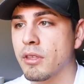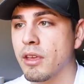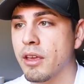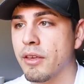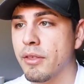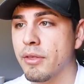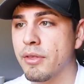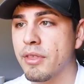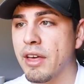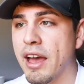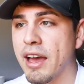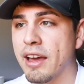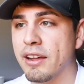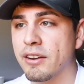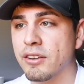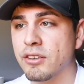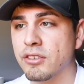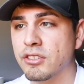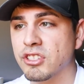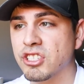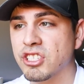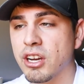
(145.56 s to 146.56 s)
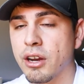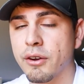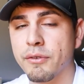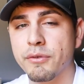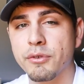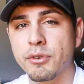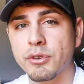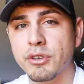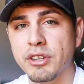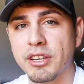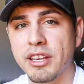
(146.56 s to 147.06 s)
that
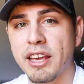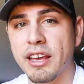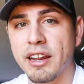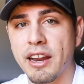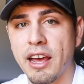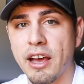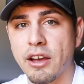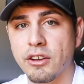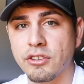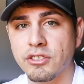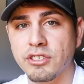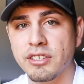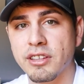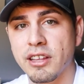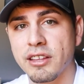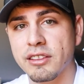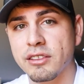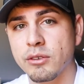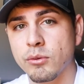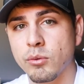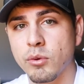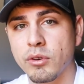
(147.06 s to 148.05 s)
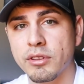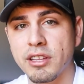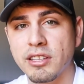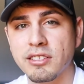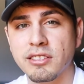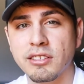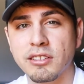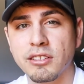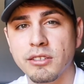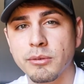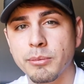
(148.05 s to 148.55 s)
tougher to get algae, like the one that's
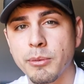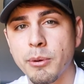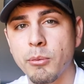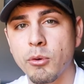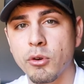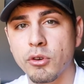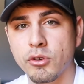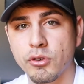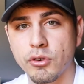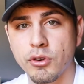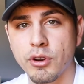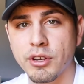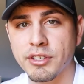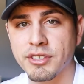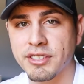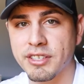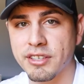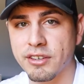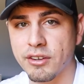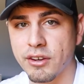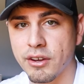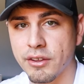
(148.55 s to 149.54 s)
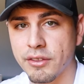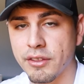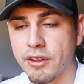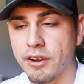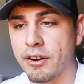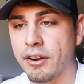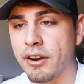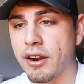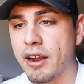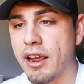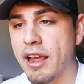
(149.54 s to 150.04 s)
a little bit more crusted on
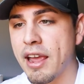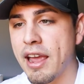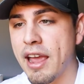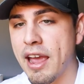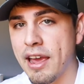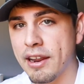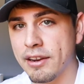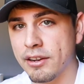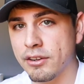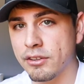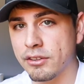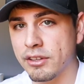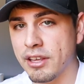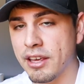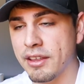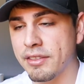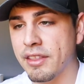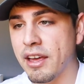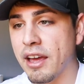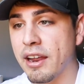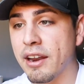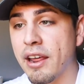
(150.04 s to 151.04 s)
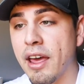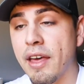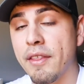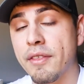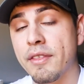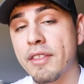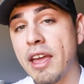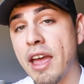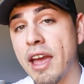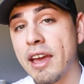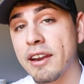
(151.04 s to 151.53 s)
there, and it'll get that.
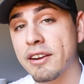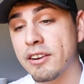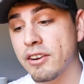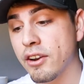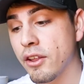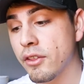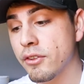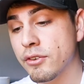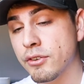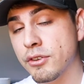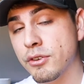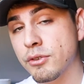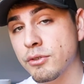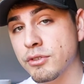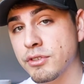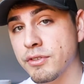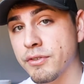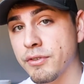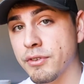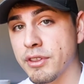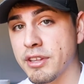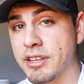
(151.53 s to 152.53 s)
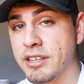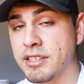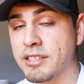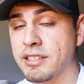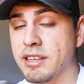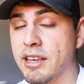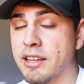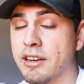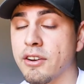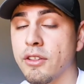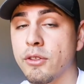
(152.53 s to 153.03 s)
And another use for this,
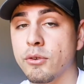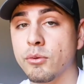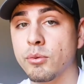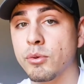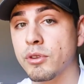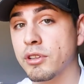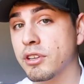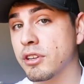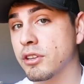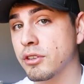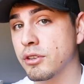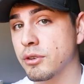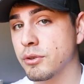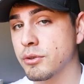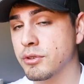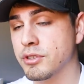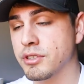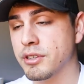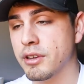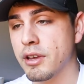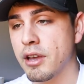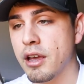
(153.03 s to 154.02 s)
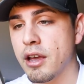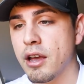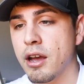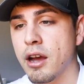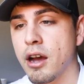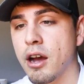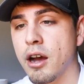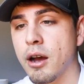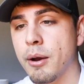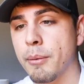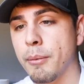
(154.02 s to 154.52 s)
and another really good use,
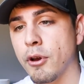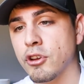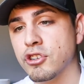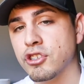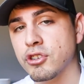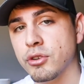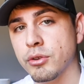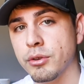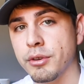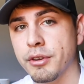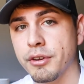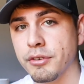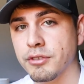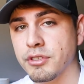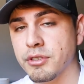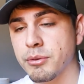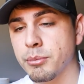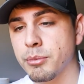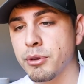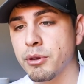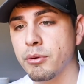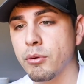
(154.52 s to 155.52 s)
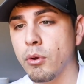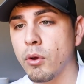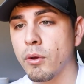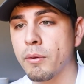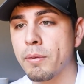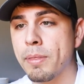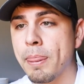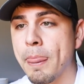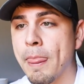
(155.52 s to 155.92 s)
I'll show you here in some b-roll,